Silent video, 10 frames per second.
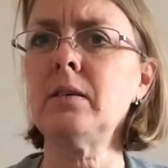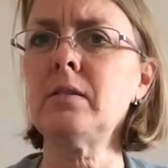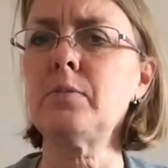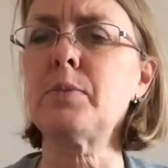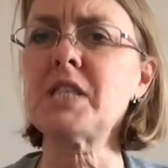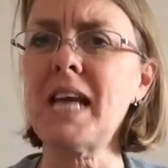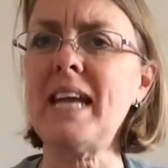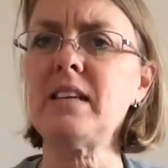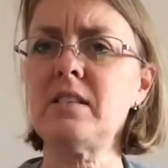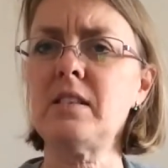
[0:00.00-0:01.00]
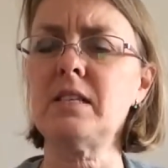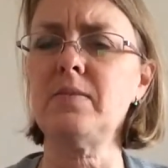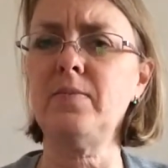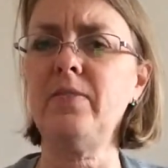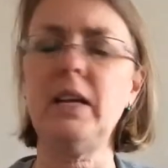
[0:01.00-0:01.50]
to protect the
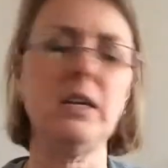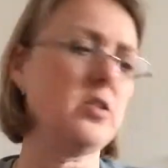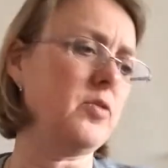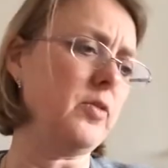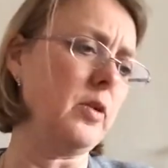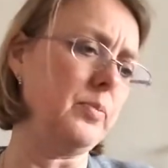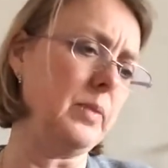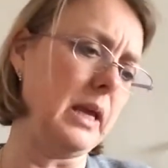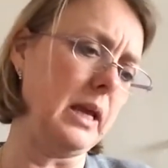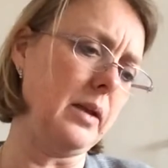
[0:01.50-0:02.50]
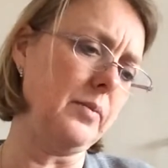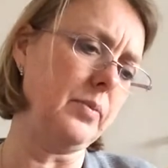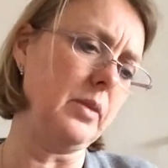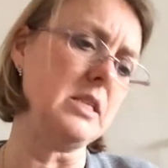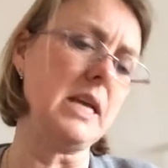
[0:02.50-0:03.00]
village from
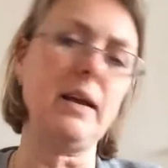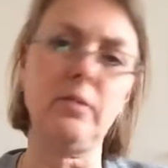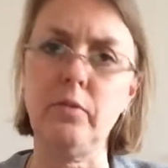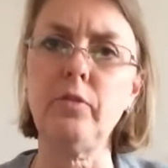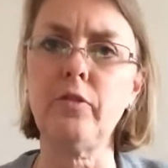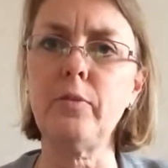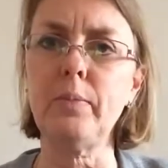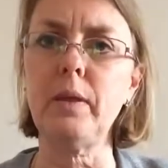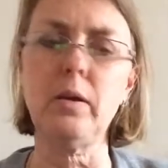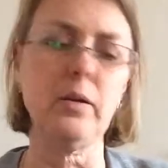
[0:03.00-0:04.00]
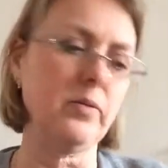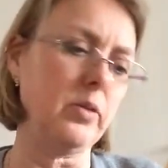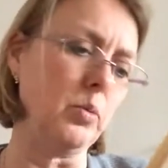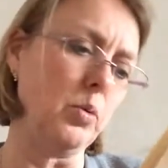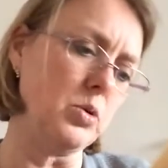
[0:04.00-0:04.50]
the town from
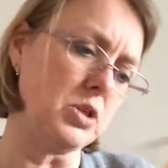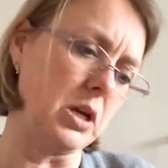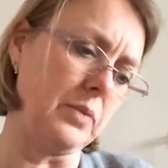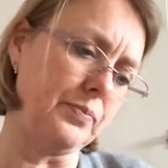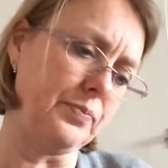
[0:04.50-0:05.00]
the water.